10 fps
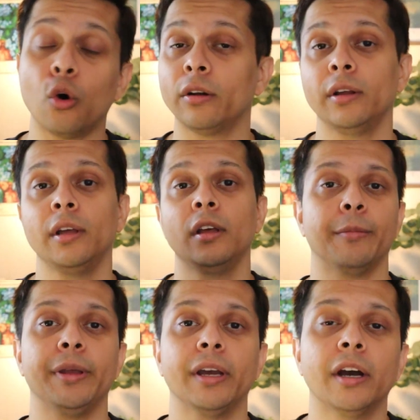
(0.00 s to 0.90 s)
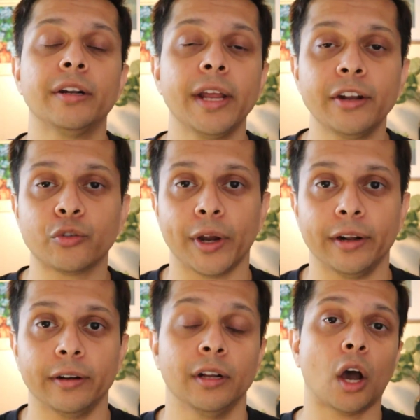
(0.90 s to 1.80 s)
or becoming a day
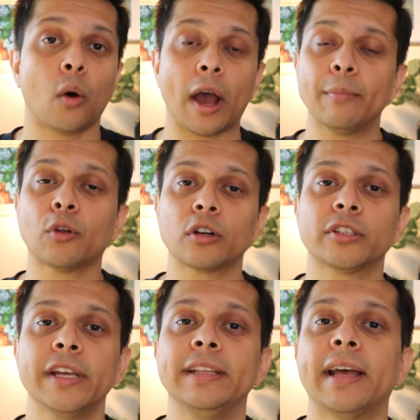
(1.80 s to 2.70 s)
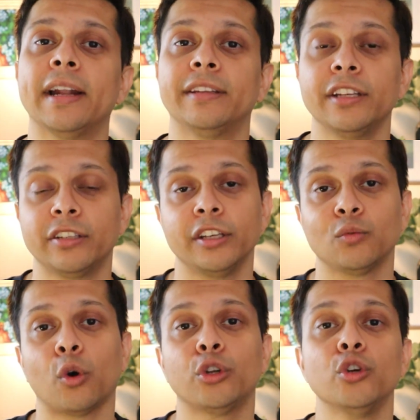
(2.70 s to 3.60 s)
trader. Now, I'm not saying that this
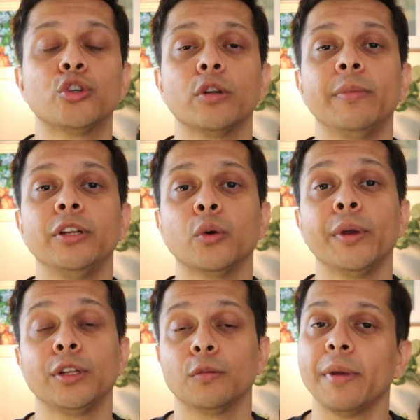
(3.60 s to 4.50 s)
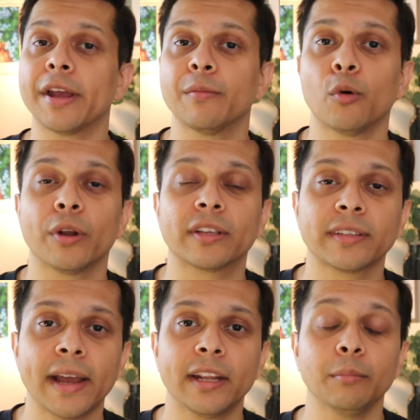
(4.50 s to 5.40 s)
is what you should be doing to make it more
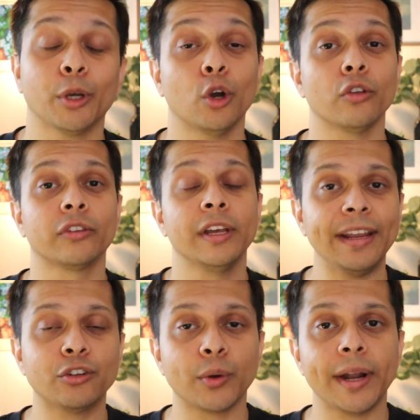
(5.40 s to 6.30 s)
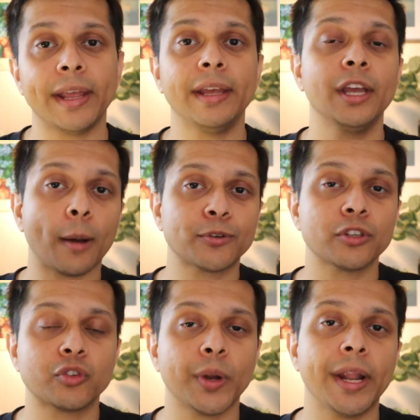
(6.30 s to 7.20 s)
exciting, because day trading,
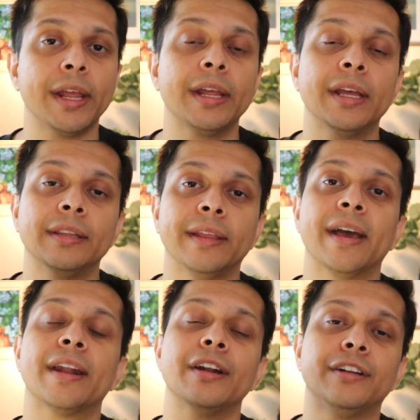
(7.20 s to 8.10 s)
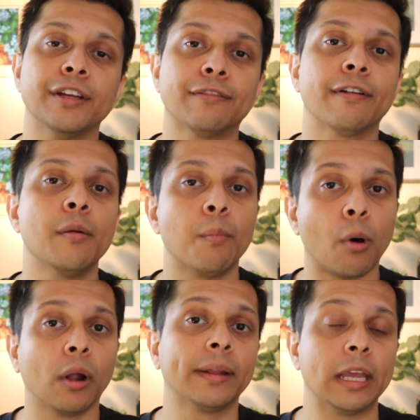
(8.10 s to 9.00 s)
options trading, they are a different
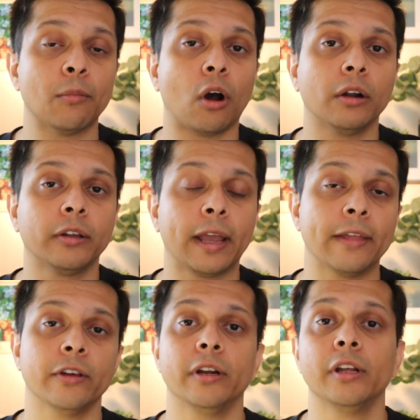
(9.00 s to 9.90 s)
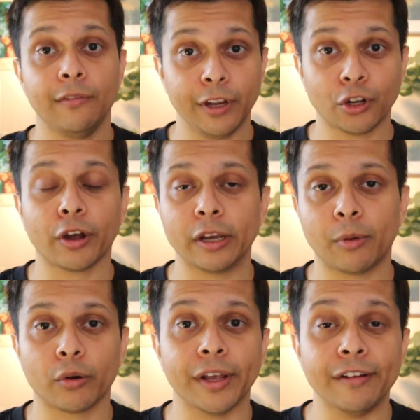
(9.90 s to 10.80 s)
ball game altogether. We are talking
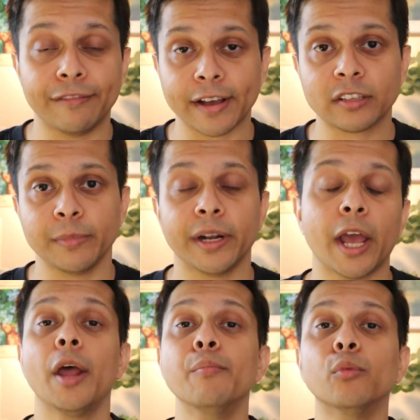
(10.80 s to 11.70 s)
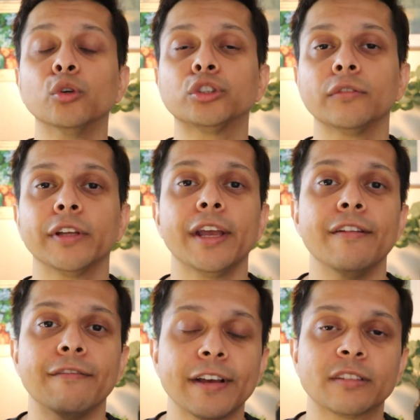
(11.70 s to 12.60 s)
about investment, and most of the
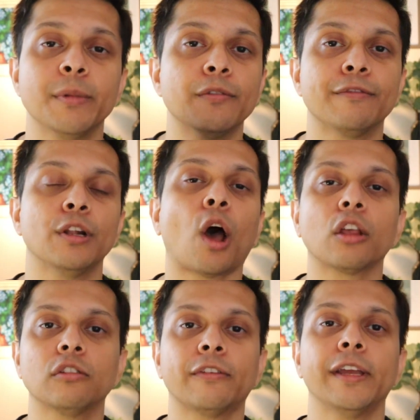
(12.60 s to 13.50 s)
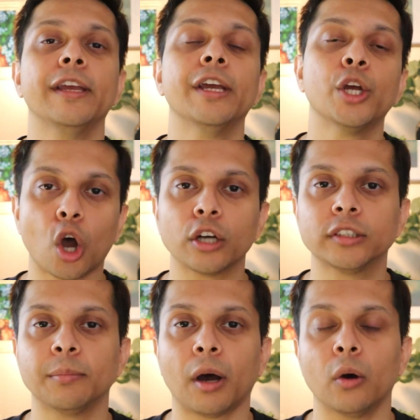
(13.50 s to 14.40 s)
investment philosophy talks
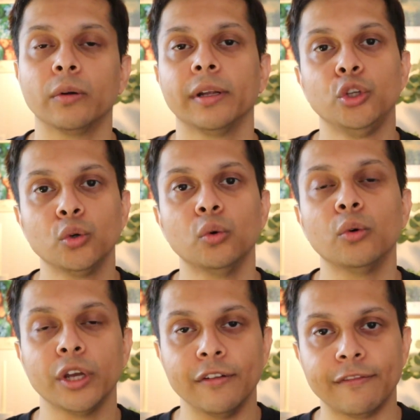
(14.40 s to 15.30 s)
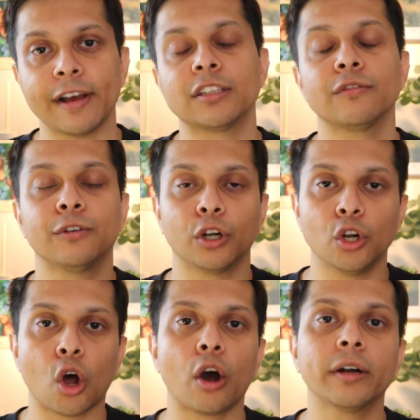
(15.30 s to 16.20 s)
about you invest for a
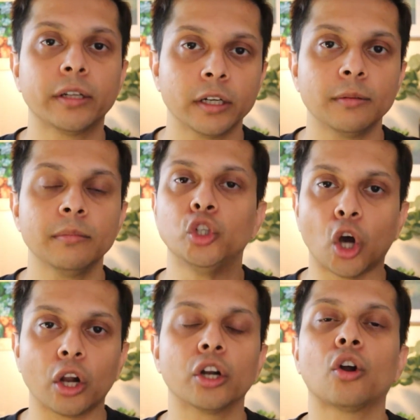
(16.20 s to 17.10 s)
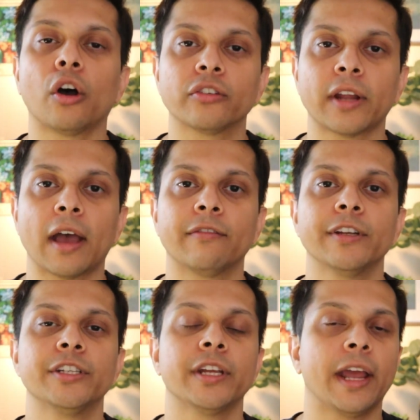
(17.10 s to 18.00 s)
long term, dollar cost
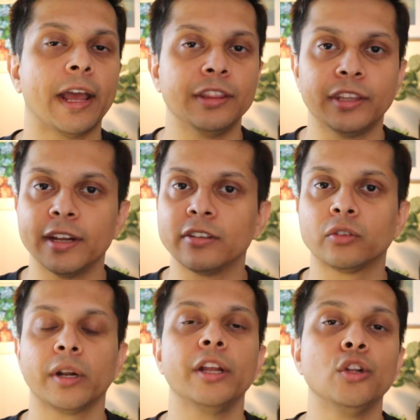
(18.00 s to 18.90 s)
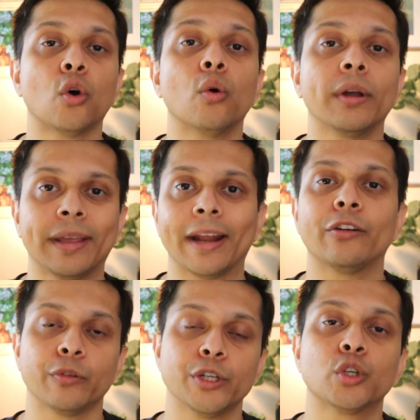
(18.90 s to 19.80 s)
average, and there is really no
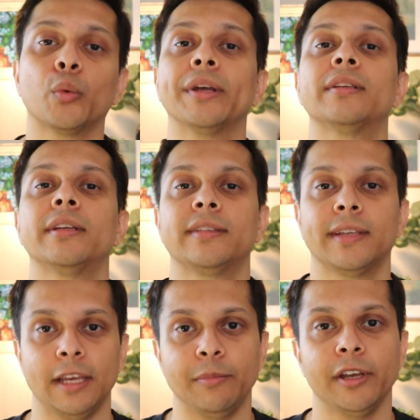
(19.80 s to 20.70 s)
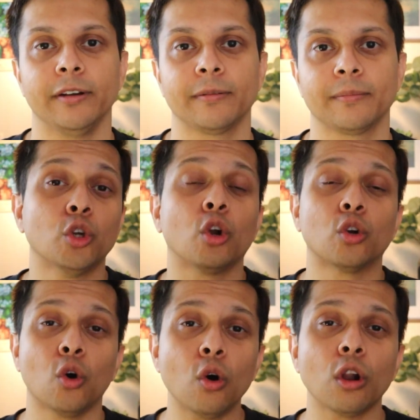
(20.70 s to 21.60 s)
get rich quick scheme here. Your
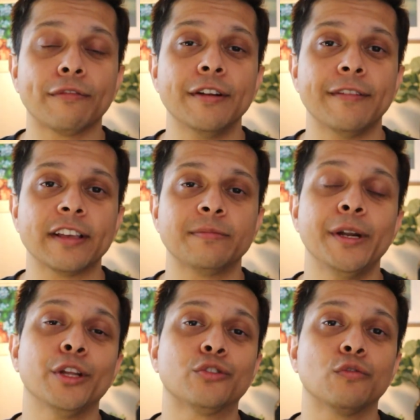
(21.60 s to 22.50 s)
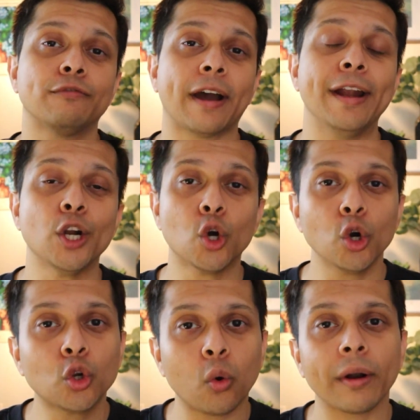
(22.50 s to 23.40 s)
goal of investment is to find
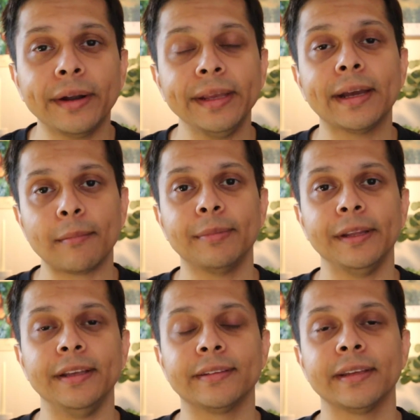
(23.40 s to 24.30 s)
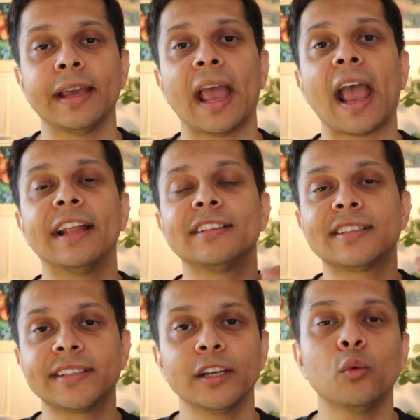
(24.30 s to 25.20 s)
good quality companies and
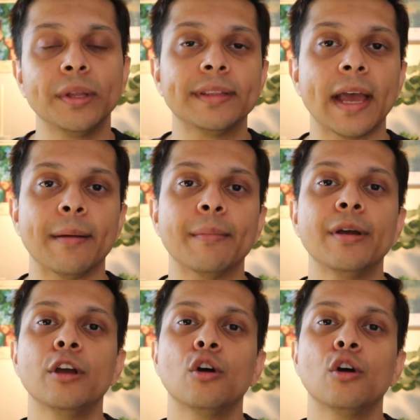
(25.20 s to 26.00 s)
stick with them